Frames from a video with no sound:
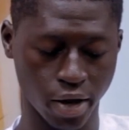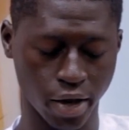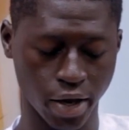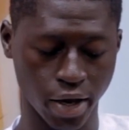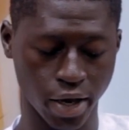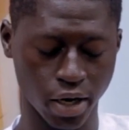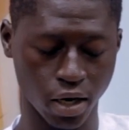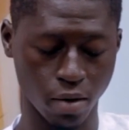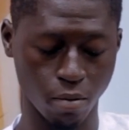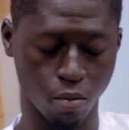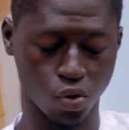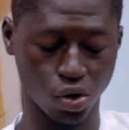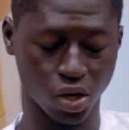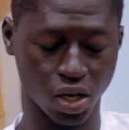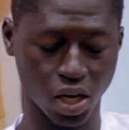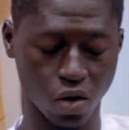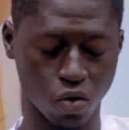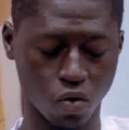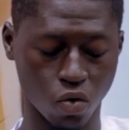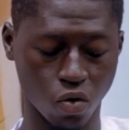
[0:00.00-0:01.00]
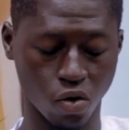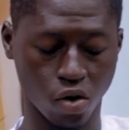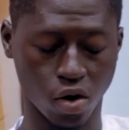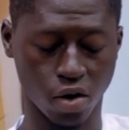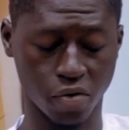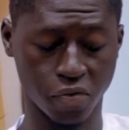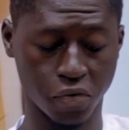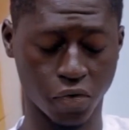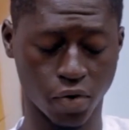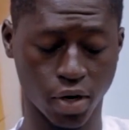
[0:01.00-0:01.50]
and Monaco
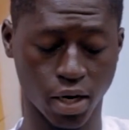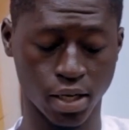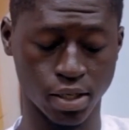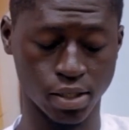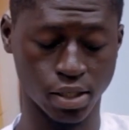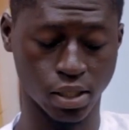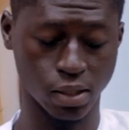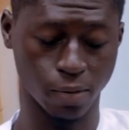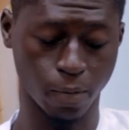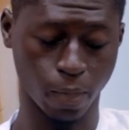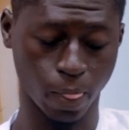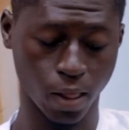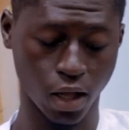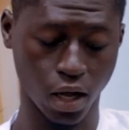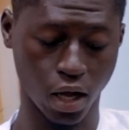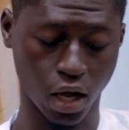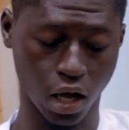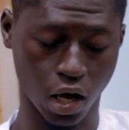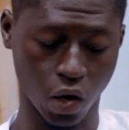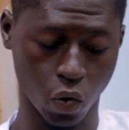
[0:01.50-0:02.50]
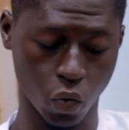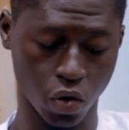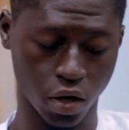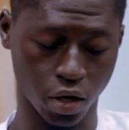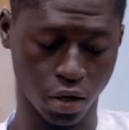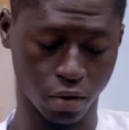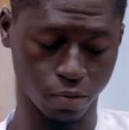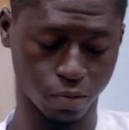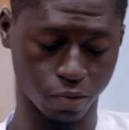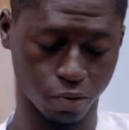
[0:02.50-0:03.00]
of France
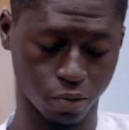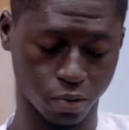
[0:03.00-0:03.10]
away.